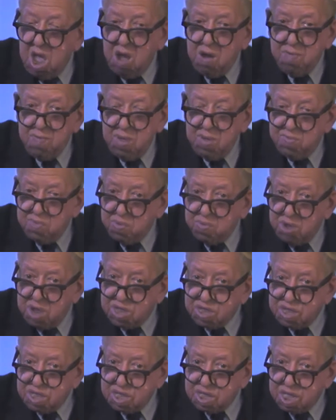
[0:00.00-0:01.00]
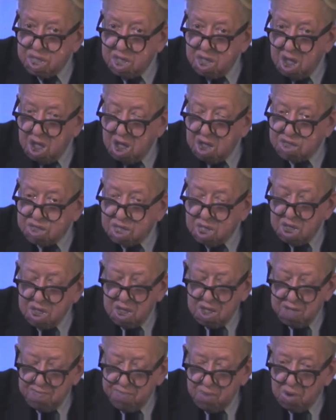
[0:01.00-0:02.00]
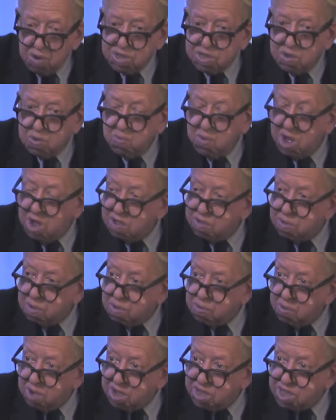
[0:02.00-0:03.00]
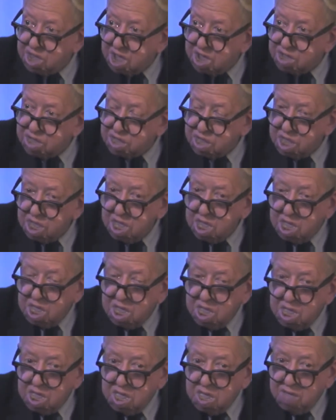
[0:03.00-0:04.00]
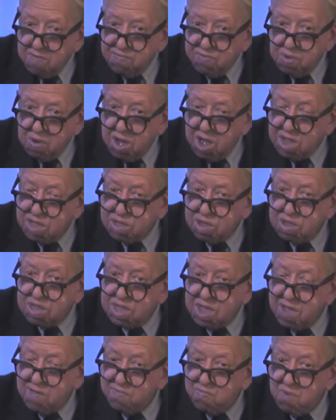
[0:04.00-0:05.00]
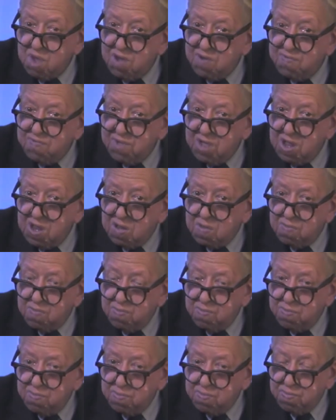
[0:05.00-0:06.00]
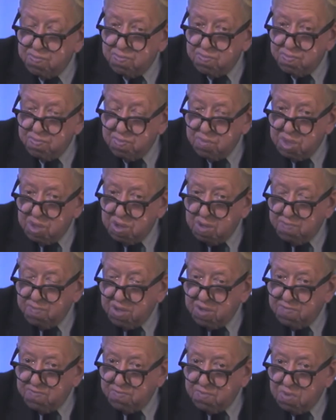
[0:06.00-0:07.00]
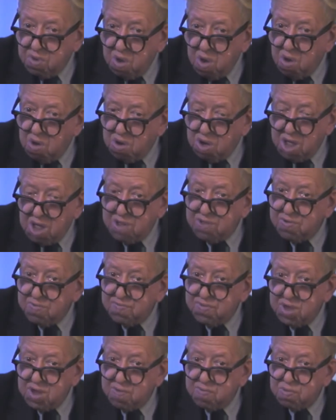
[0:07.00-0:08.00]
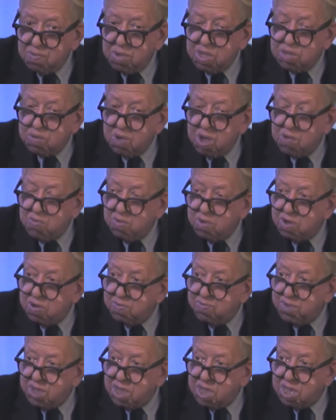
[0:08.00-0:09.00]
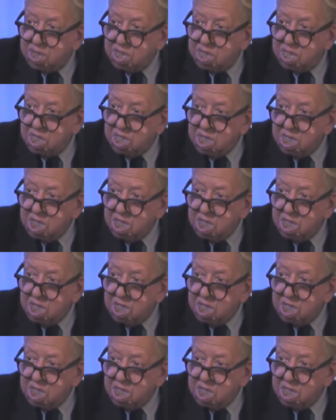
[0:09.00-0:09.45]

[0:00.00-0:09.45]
I remember once, uh, Orson Welles was once asked, if you had to say one film above all other films, which one would it be?